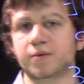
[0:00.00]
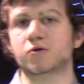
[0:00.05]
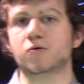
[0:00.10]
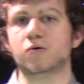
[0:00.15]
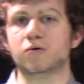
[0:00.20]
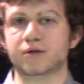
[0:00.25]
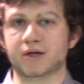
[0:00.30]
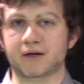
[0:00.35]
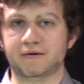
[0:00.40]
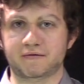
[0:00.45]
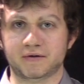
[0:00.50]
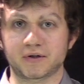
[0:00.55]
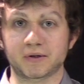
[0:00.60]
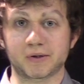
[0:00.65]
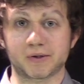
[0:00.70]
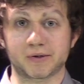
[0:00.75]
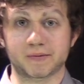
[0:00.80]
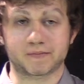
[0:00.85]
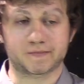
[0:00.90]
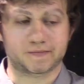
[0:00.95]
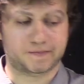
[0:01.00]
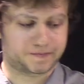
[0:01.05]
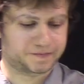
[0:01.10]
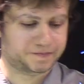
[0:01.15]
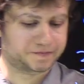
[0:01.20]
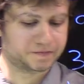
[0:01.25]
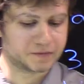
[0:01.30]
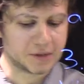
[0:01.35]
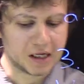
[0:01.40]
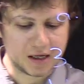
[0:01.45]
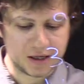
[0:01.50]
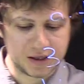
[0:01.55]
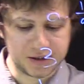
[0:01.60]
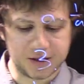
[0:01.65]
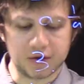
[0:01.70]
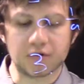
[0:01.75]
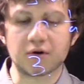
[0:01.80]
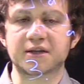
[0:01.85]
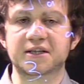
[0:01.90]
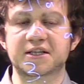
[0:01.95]
called a field.
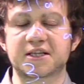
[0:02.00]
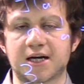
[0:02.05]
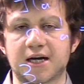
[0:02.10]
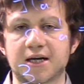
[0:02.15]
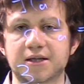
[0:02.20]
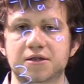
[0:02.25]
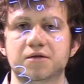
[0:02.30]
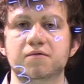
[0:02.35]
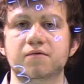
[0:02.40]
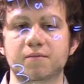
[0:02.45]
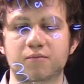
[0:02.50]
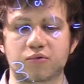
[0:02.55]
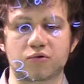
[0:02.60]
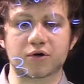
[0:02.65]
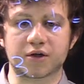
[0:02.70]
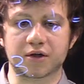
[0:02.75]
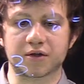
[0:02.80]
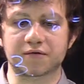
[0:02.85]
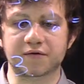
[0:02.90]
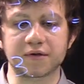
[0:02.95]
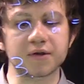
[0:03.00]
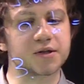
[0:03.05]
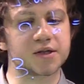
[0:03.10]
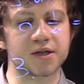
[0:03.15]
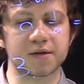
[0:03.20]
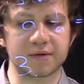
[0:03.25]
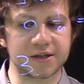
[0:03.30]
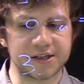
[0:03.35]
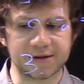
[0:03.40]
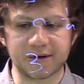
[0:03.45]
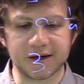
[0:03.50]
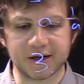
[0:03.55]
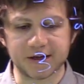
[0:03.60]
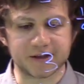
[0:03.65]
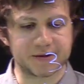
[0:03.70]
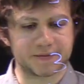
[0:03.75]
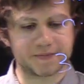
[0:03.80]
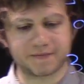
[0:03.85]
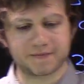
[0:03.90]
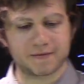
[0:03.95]
There are tons of important fields in
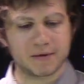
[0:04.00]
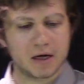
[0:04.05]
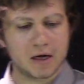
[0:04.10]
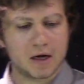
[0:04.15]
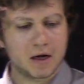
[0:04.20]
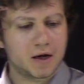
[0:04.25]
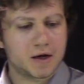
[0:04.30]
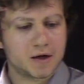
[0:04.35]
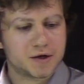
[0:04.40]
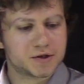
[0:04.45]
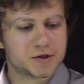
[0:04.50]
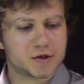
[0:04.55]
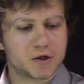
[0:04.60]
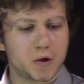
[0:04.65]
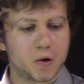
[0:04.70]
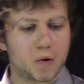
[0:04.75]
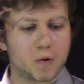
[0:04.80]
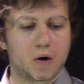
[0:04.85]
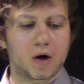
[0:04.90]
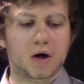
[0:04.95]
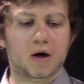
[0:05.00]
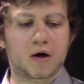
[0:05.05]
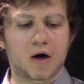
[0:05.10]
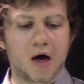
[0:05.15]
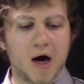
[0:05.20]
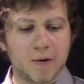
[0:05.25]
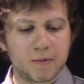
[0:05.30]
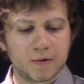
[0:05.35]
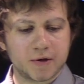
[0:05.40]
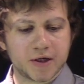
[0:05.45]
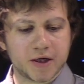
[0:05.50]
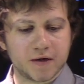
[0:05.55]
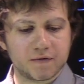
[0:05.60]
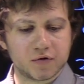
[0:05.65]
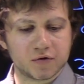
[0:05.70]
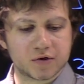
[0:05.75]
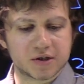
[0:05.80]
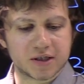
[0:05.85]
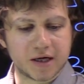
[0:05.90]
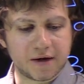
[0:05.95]
mathematics. So I will give
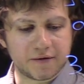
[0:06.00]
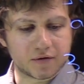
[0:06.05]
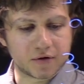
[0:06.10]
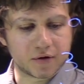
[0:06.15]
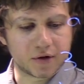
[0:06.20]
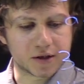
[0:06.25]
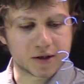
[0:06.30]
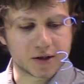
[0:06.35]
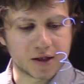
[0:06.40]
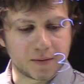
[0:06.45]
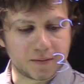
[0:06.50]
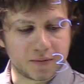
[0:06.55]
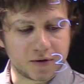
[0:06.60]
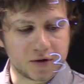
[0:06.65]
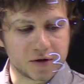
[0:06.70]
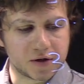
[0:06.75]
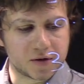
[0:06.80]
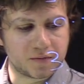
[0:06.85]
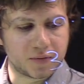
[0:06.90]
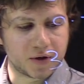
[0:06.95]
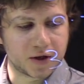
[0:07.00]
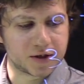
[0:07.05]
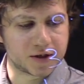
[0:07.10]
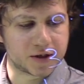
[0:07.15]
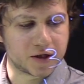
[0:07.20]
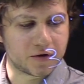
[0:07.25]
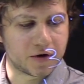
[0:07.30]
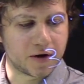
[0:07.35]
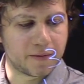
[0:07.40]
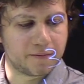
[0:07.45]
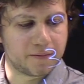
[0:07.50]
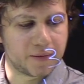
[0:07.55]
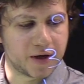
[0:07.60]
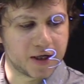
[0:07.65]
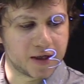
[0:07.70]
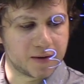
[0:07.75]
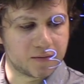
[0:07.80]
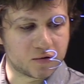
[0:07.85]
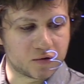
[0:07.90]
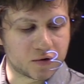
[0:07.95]
you several examples, but there are
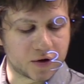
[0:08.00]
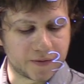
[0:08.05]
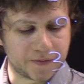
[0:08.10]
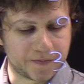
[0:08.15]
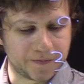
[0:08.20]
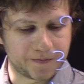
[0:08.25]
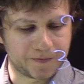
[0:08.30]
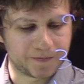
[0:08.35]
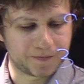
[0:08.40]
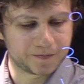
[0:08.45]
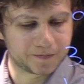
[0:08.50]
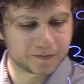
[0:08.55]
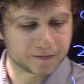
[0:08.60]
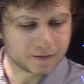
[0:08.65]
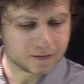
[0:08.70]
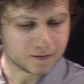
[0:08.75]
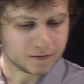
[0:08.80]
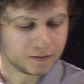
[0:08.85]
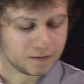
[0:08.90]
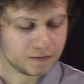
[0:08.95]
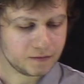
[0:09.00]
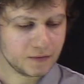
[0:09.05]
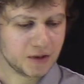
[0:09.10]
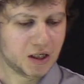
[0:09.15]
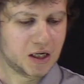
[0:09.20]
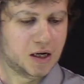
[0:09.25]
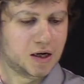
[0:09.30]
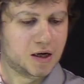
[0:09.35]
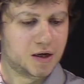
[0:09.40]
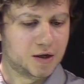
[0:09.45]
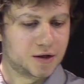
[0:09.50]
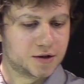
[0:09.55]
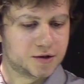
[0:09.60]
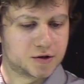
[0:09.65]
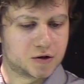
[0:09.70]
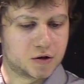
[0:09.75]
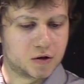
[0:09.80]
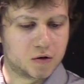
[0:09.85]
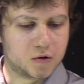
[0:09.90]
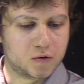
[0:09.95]
many more.
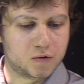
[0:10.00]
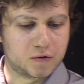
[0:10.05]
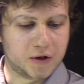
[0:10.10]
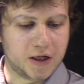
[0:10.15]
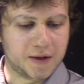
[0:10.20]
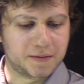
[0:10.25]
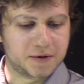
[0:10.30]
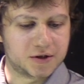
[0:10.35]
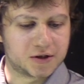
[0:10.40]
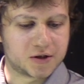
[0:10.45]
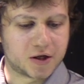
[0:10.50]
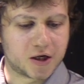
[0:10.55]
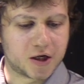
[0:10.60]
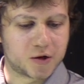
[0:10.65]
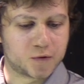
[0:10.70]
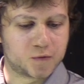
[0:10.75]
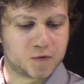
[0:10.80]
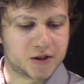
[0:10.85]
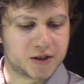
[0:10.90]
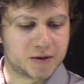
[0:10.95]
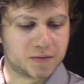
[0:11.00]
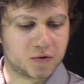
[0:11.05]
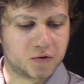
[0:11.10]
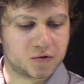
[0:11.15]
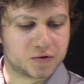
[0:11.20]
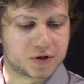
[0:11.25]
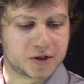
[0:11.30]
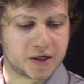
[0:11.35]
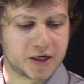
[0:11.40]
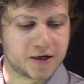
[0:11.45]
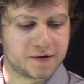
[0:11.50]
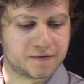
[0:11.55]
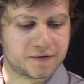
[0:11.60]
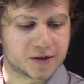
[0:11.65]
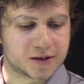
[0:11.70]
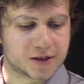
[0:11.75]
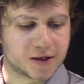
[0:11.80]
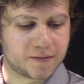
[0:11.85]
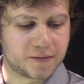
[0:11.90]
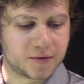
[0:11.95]
So let me start with the most naive
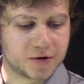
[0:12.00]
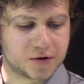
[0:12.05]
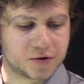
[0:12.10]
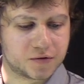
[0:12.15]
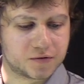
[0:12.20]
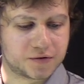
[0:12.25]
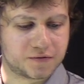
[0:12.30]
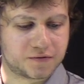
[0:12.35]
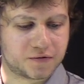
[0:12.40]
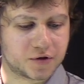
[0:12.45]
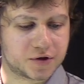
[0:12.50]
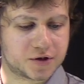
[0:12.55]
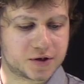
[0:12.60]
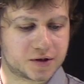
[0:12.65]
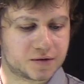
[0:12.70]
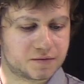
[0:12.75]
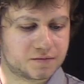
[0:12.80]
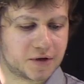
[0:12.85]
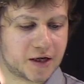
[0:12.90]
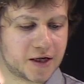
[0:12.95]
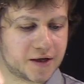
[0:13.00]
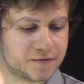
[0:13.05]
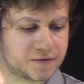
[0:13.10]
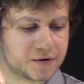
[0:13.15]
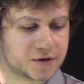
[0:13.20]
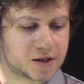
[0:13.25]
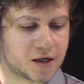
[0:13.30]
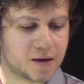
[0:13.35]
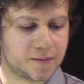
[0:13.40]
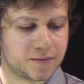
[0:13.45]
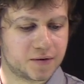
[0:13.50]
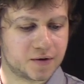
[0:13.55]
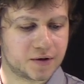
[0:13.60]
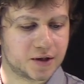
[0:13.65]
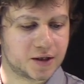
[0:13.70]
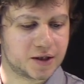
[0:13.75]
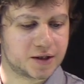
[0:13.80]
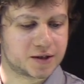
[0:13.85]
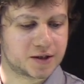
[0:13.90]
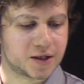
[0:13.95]
example. So the first naive example
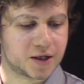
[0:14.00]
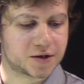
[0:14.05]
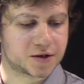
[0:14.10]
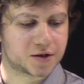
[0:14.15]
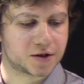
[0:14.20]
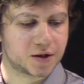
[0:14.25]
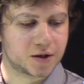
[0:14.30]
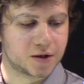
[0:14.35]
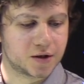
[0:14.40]
is that